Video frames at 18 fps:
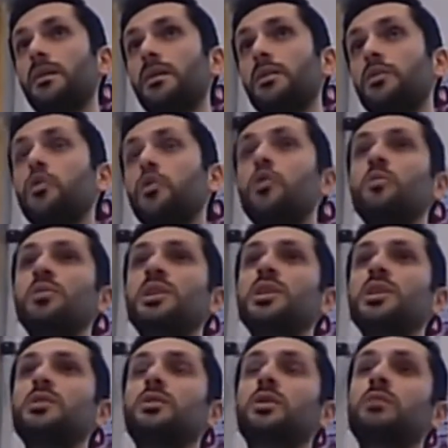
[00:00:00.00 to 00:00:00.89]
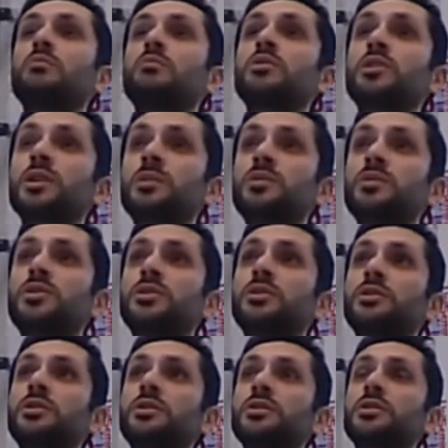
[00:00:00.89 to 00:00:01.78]
Normally, you're a Muslim
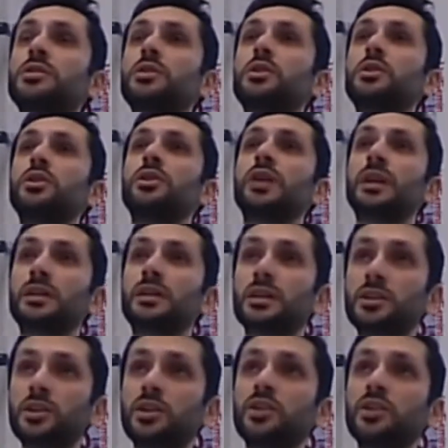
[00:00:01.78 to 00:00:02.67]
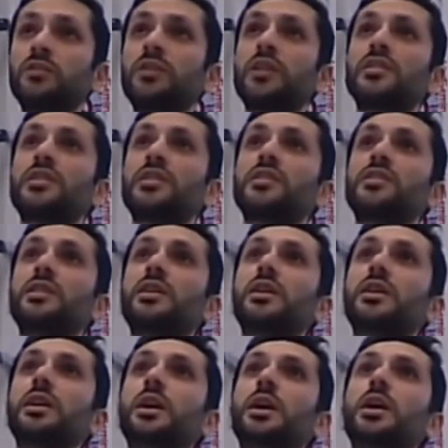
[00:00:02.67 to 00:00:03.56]
student, you get into university,
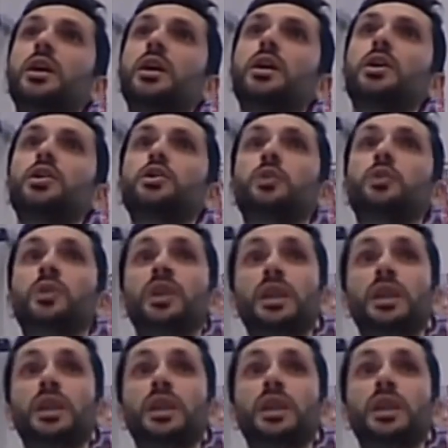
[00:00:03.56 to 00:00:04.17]
you want to